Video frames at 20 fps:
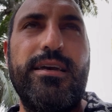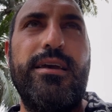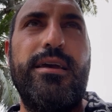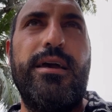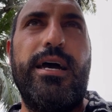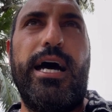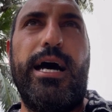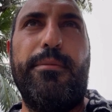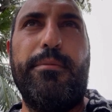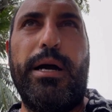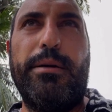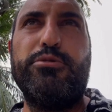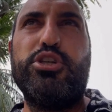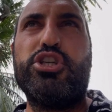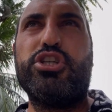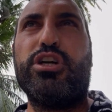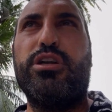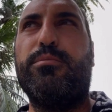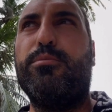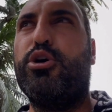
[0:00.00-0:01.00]
Um, I'm just
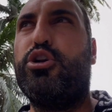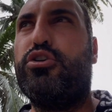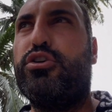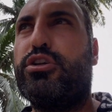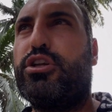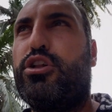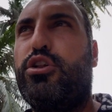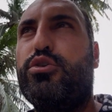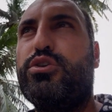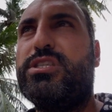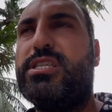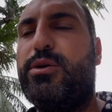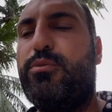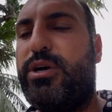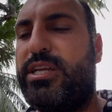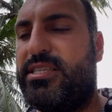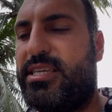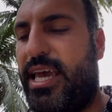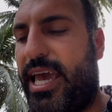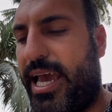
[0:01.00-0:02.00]
going to monitor closely when
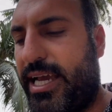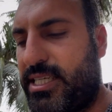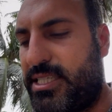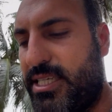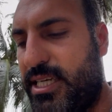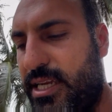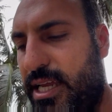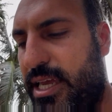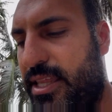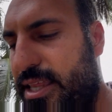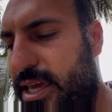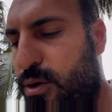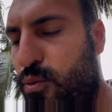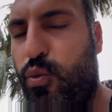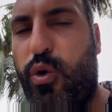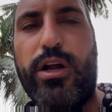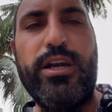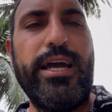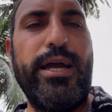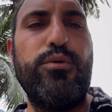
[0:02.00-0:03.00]
to exit and then
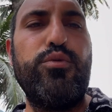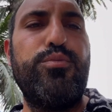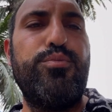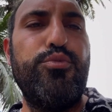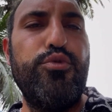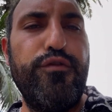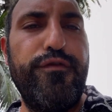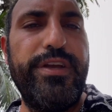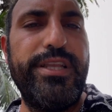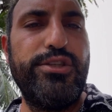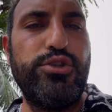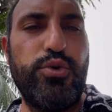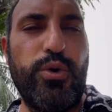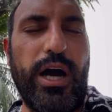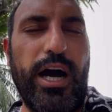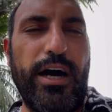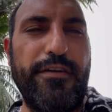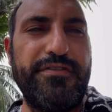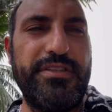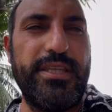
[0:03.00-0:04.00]
what I would move into
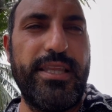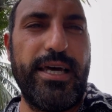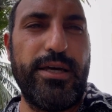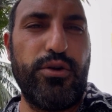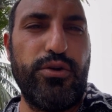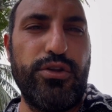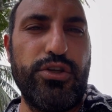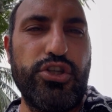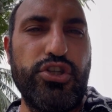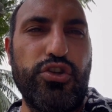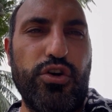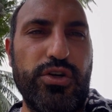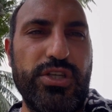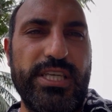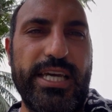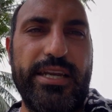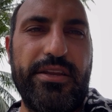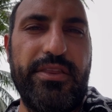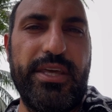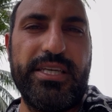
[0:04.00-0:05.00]
after that on the stock side
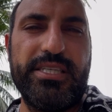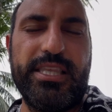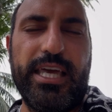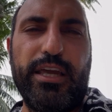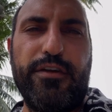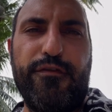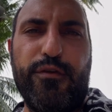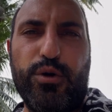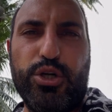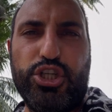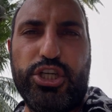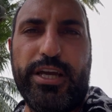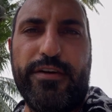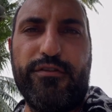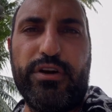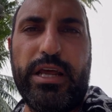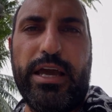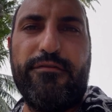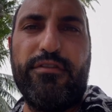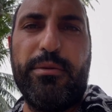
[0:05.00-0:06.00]
of things. Thank you for watching, everyone.
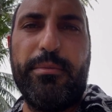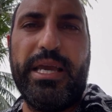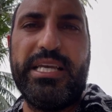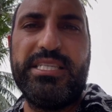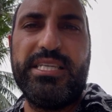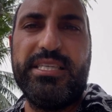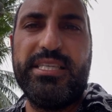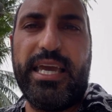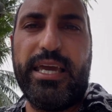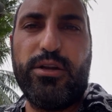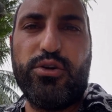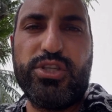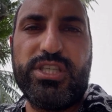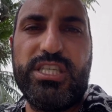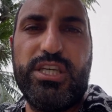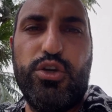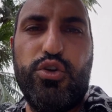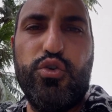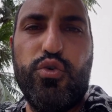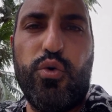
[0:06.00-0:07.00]
Have an amazing day, and I'll see
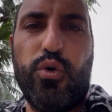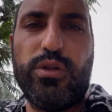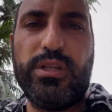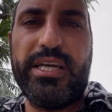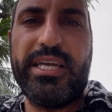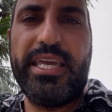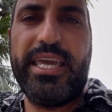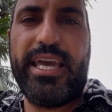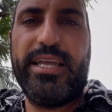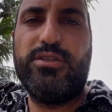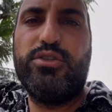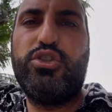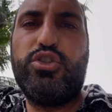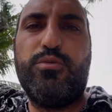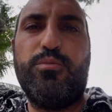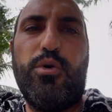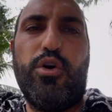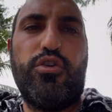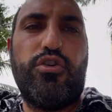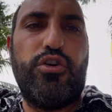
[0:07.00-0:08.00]
you all again
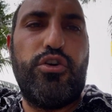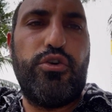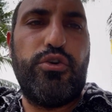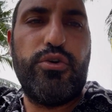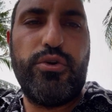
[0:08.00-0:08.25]
tomorrow.